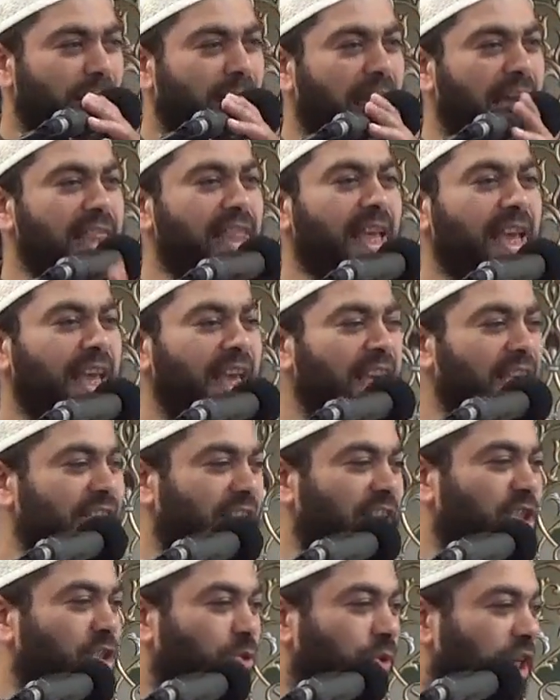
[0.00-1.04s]
And the
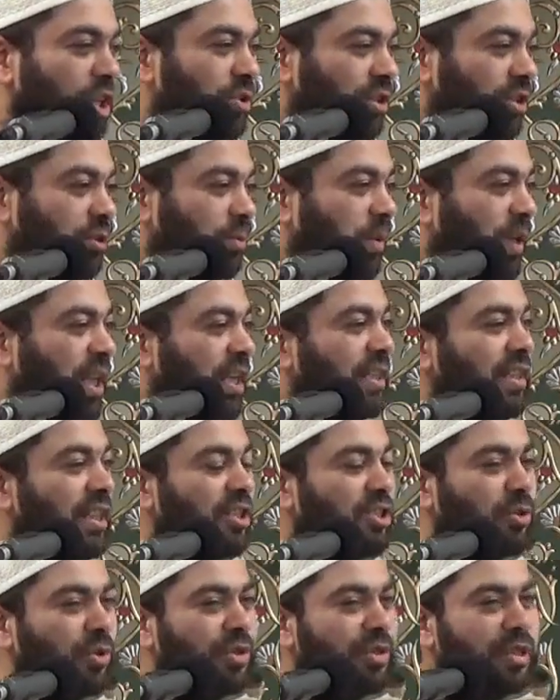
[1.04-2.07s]
easiest way to explain
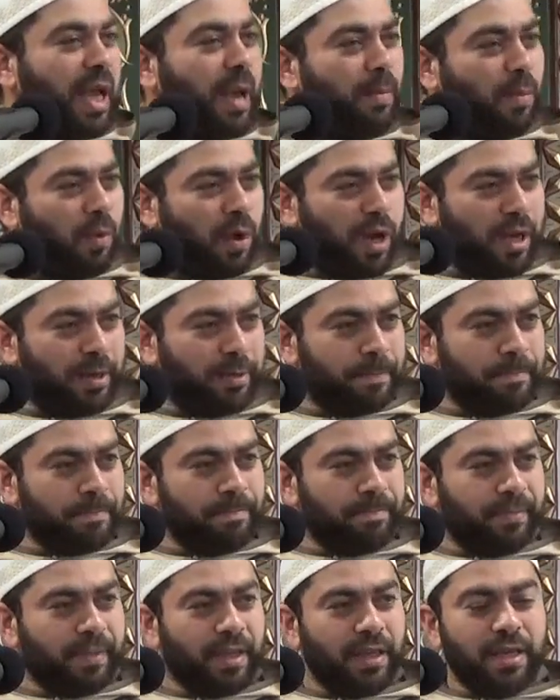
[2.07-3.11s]
this to someone,
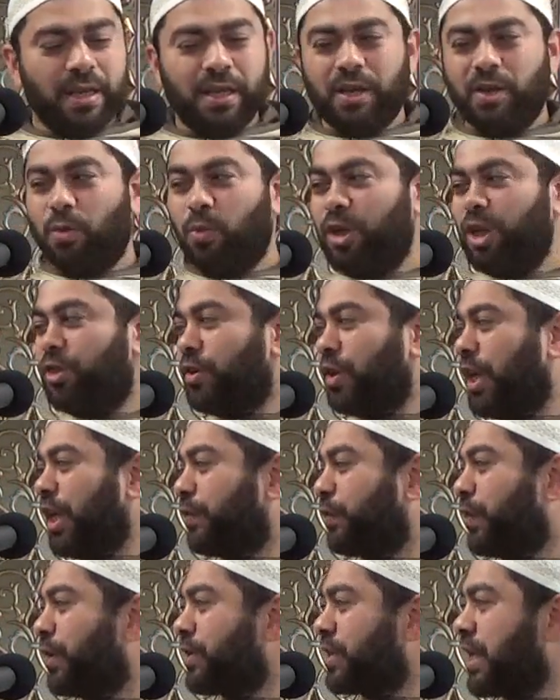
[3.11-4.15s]
when you read,
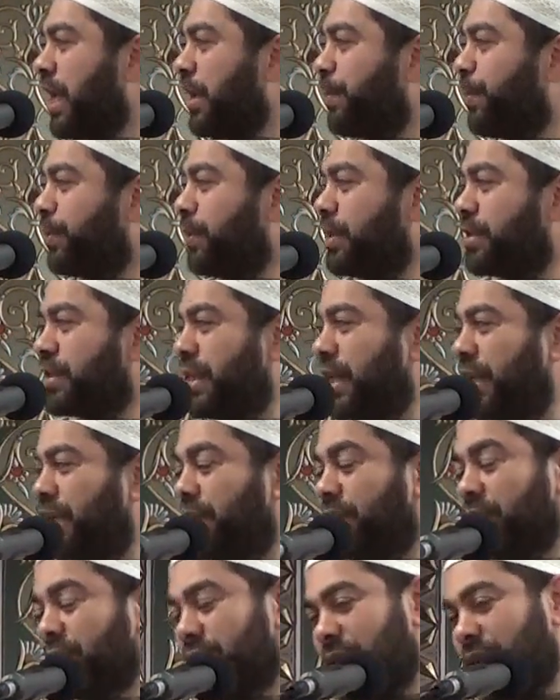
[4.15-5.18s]
for example, you see,
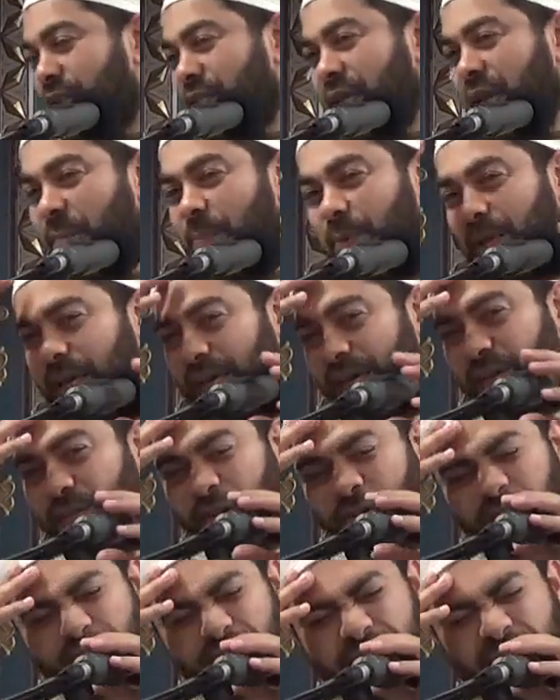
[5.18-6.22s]
this is the example I give
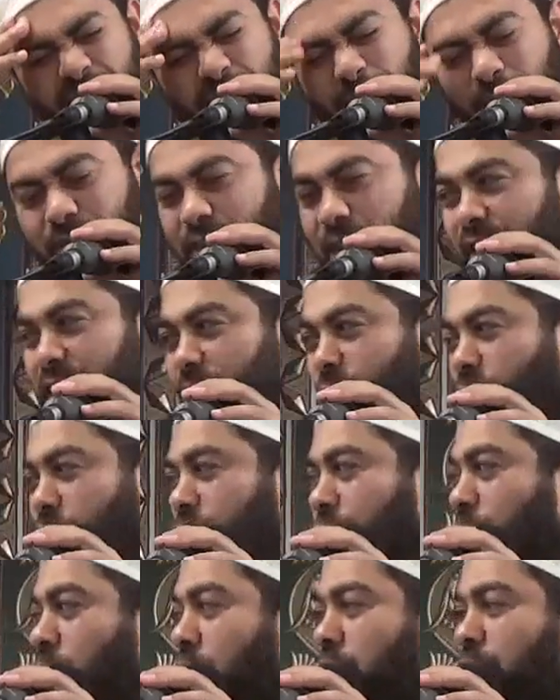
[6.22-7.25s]
all the time. You see the
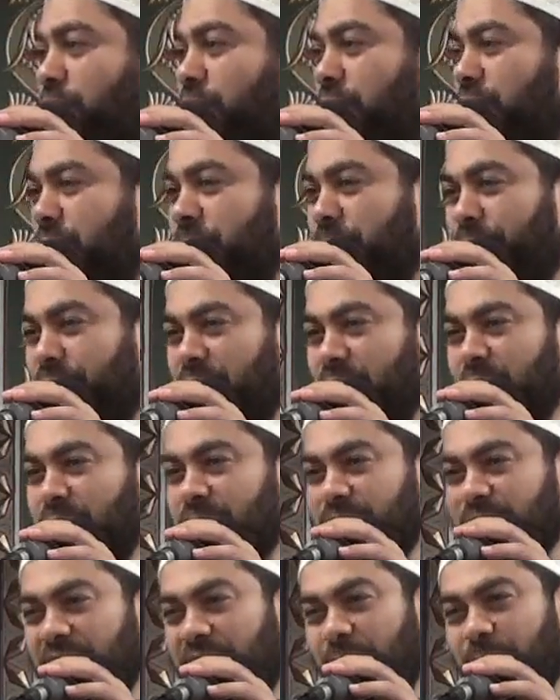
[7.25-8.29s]
word water,
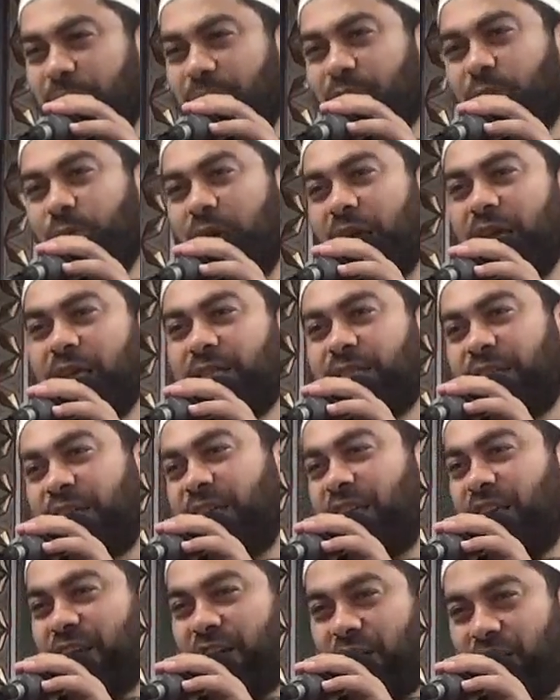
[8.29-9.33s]

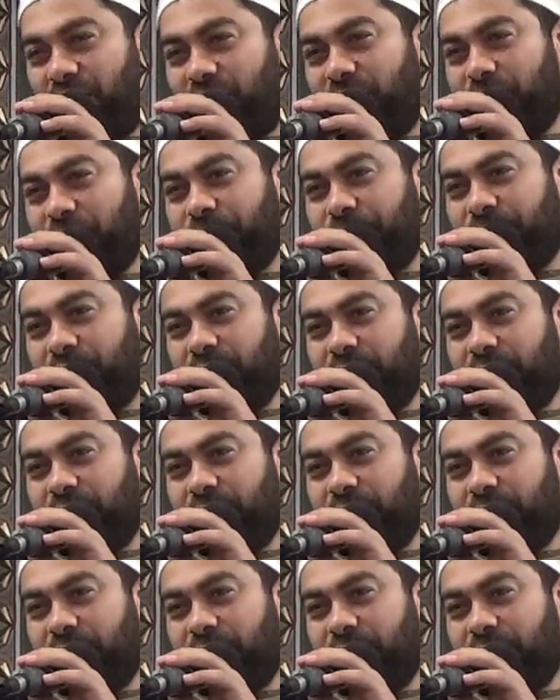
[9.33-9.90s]
W-A-T-E-R.